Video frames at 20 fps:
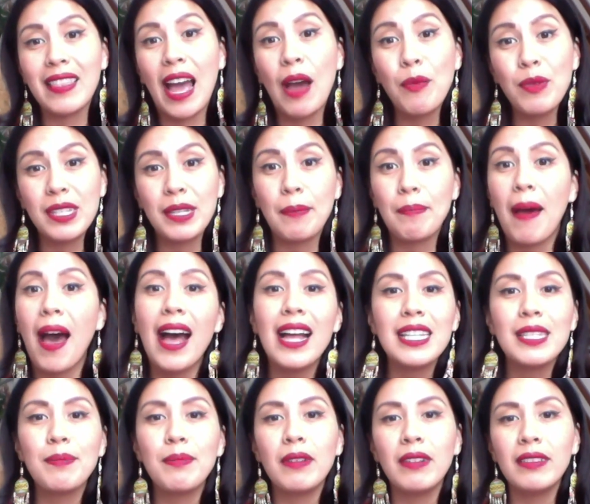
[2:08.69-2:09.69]
that was
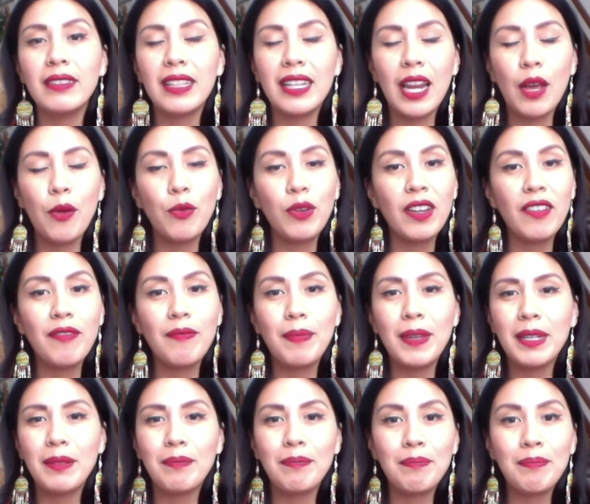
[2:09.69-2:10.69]
impossible, then I would have
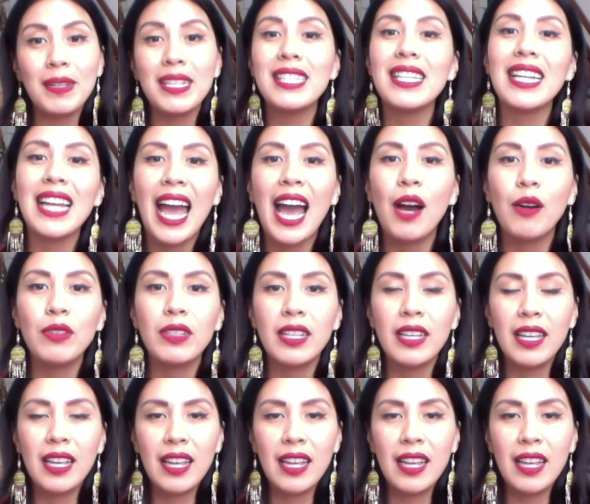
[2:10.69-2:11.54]
been missing out.